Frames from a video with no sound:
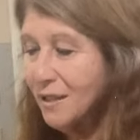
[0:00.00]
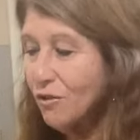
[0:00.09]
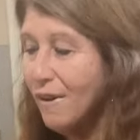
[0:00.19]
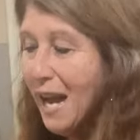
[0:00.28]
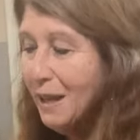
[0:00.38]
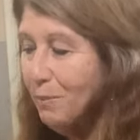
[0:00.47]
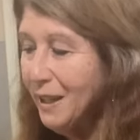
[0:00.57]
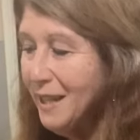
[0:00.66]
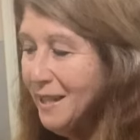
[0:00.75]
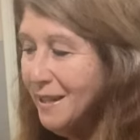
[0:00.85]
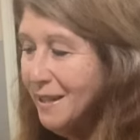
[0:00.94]
crowd
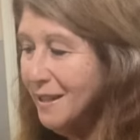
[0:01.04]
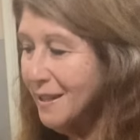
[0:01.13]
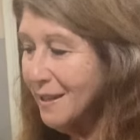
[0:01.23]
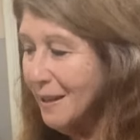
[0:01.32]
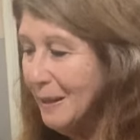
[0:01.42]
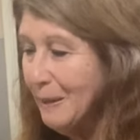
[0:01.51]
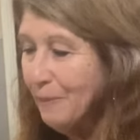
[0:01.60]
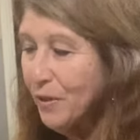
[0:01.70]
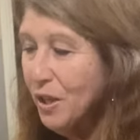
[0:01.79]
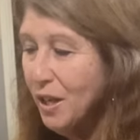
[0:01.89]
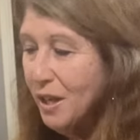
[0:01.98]
pleasers.
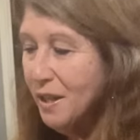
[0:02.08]
You know,